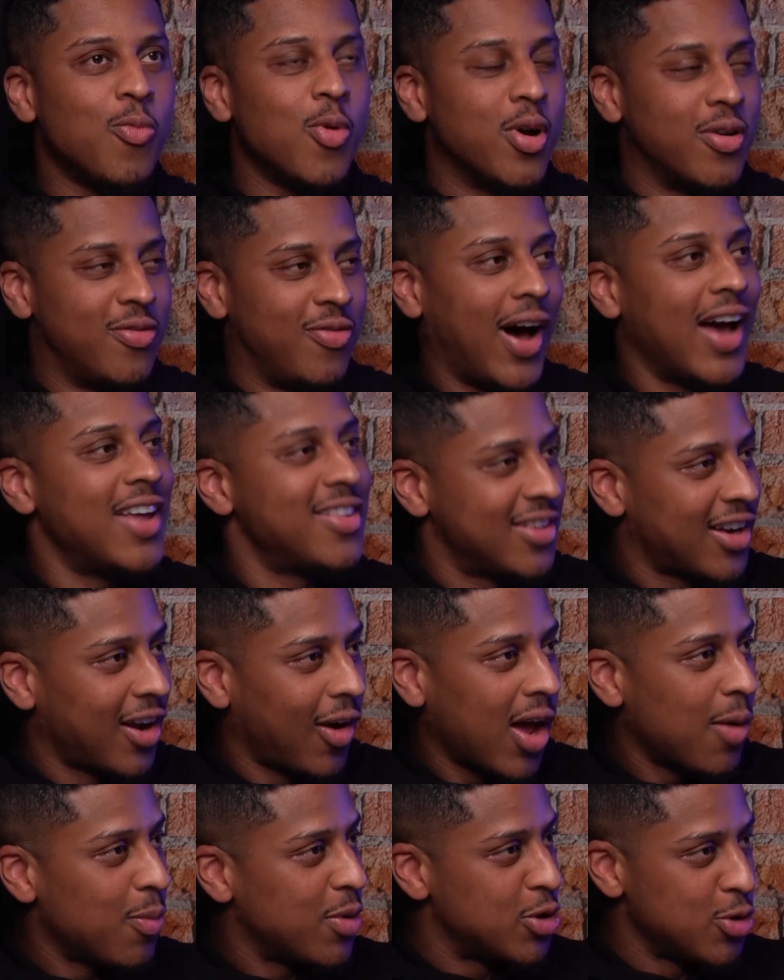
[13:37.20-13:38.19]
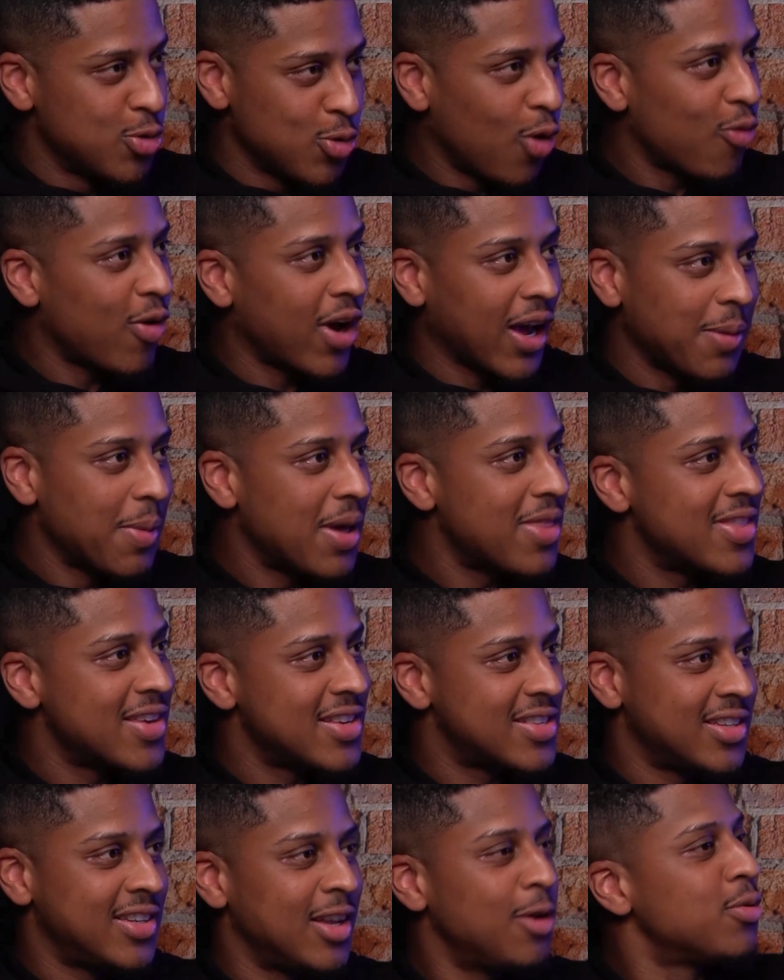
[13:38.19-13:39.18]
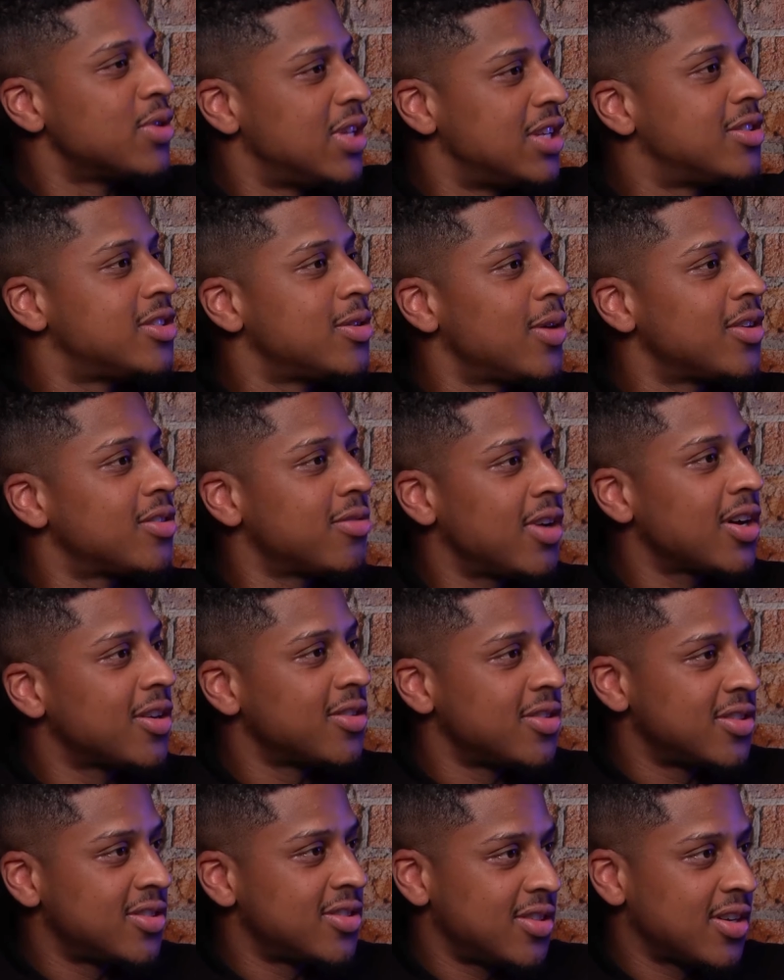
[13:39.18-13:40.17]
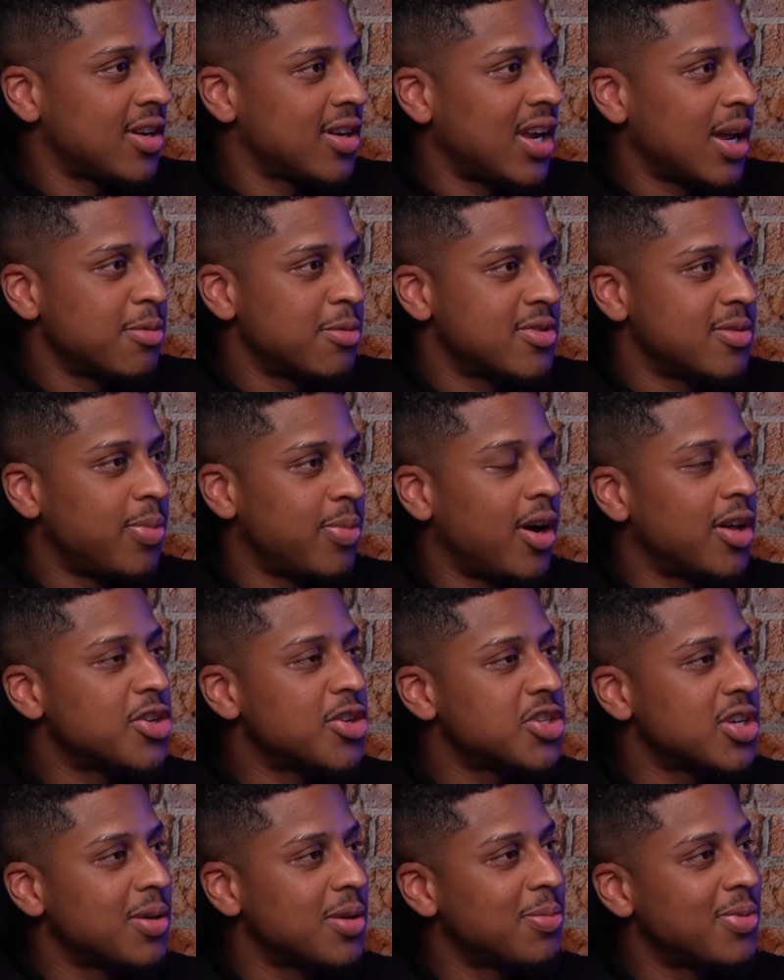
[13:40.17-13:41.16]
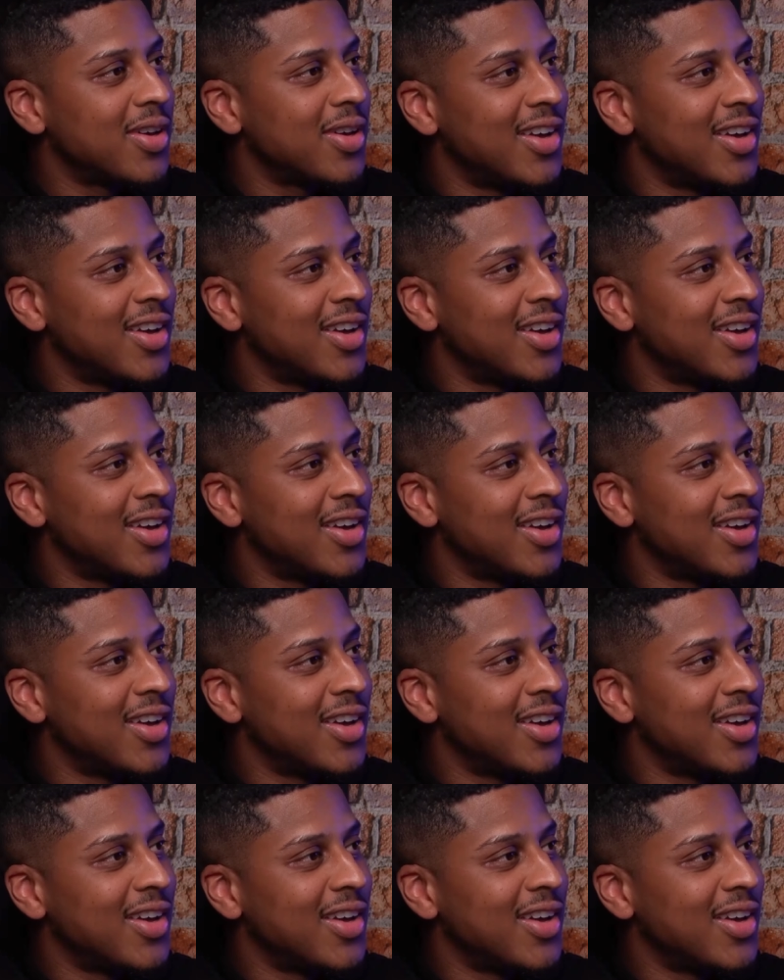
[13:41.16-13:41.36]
advise the client we do not recommend this, and they always listen to us, right? Because it's a collaborative partnership.